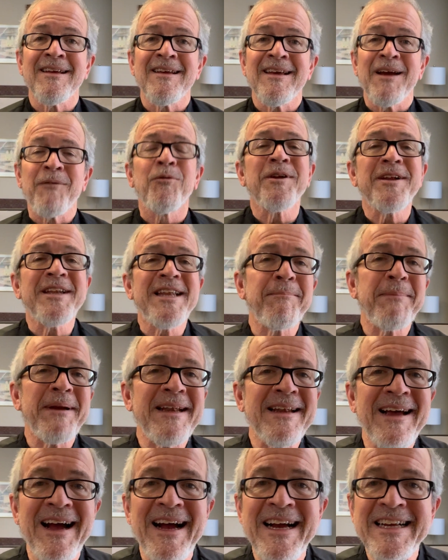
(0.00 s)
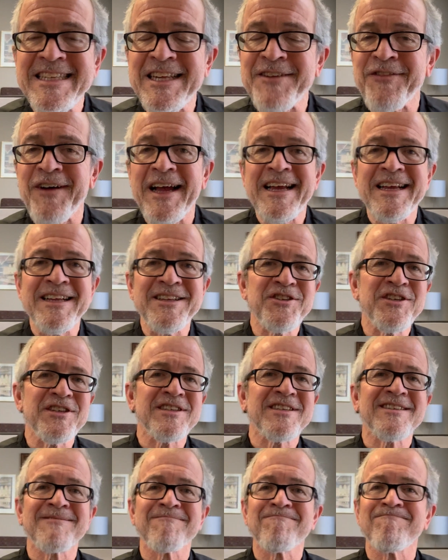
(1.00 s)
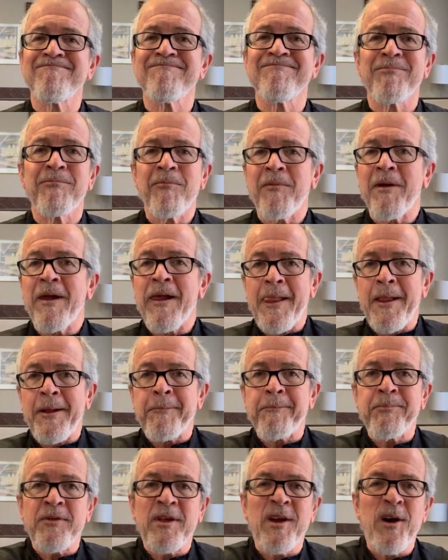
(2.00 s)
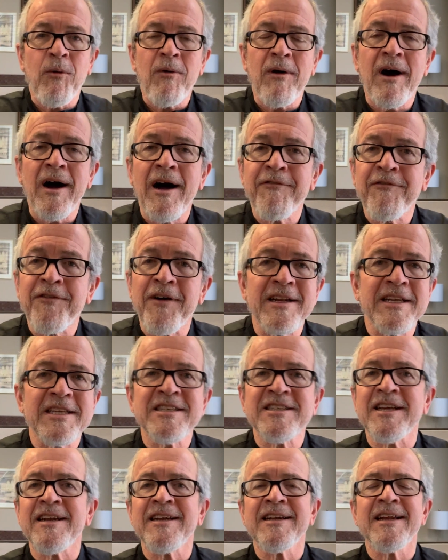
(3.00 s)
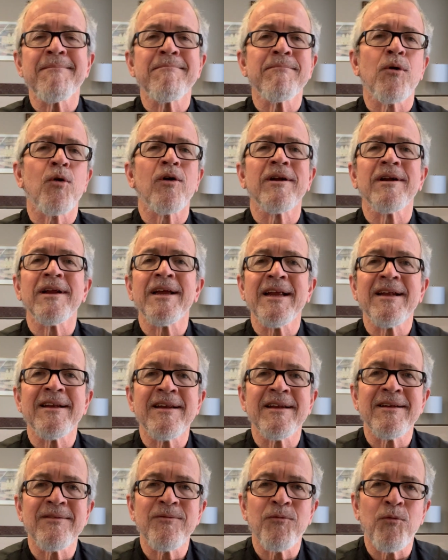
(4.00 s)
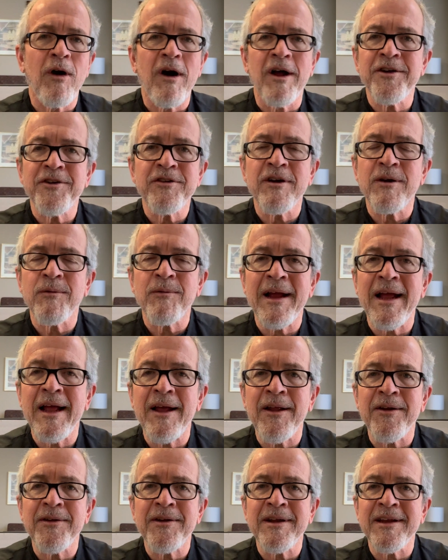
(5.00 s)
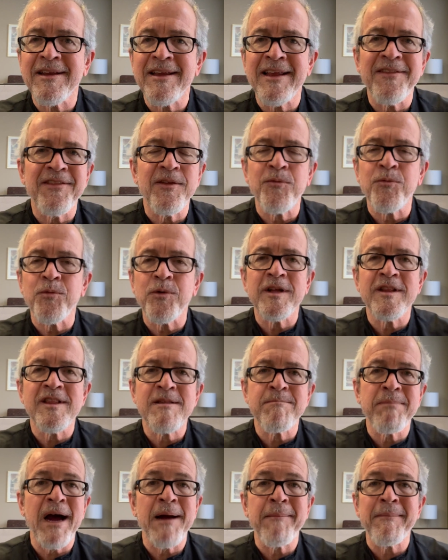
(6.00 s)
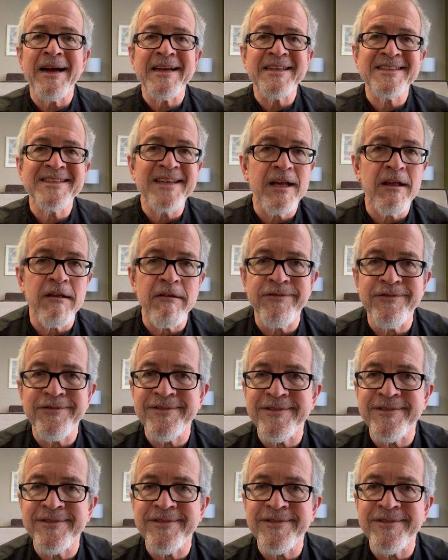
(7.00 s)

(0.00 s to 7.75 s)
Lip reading: And wouldn't it be nice if I could just go off on a Sunday morning and wander around in the woods by myself?